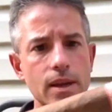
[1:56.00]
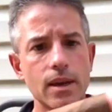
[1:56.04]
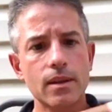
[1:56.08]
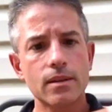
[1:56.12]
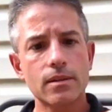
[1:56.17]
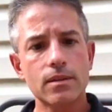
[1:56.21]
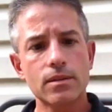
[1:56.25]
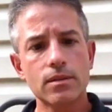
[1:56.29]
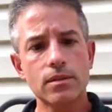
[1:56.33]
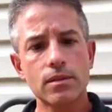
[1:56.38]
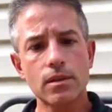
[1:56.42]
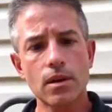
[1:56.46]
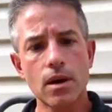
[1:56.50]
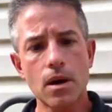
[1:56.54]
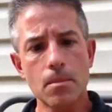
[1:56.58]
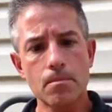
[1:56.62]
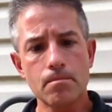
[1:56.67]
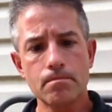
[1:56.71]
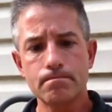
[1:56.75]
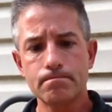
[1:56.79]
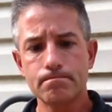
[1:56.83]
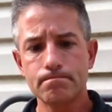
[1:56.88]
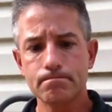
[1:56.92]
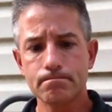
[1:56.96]
it's
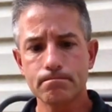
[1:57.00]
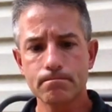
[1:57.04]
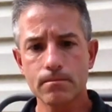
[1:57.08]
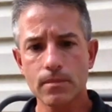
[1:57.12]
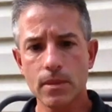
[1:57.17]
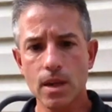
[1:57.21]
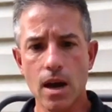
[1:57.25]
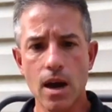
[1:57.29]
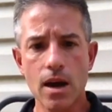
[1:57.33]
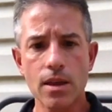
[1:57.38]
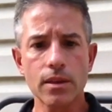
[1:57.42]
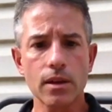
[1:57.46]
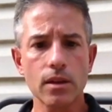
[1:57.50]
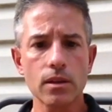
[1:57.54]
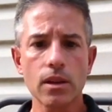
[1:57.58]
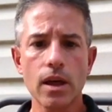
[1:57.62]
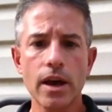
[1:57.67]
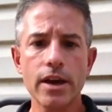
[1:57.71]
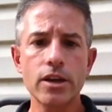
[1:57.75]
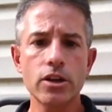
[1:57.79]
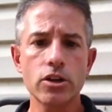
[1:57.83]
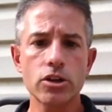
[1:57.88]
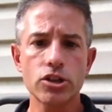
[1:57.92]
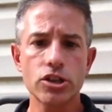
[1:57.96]
on the
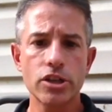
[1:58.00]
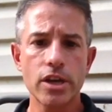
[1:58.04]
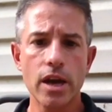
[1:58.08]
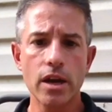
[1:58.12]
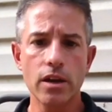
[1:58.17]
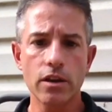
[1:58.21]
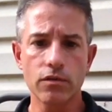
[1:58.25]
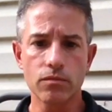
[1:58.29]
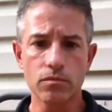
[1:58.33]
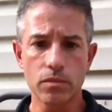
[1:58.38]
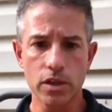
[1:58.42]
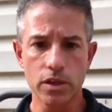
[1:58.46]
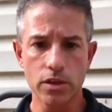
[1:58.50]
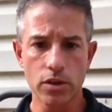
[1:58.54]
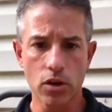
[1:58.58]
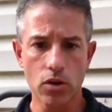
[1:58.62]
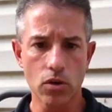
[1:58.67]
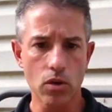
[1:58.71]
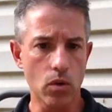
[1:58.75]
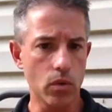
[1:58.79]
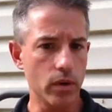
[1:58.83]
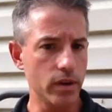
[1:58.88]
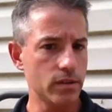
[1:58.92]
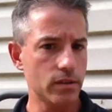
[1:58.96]
lighter shade of
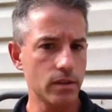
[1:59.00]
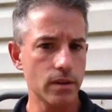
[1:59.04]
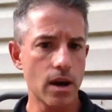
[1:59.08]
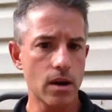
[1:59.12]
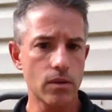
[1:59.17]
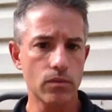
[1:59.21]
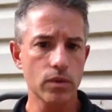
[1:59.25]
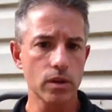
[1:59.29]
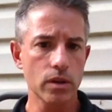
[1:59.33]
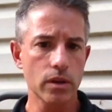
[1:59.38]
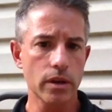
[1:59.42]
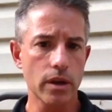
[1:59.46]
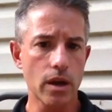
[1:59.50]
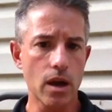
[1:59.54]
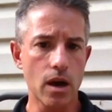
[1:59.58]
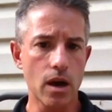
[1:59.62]
Maduro. It's not really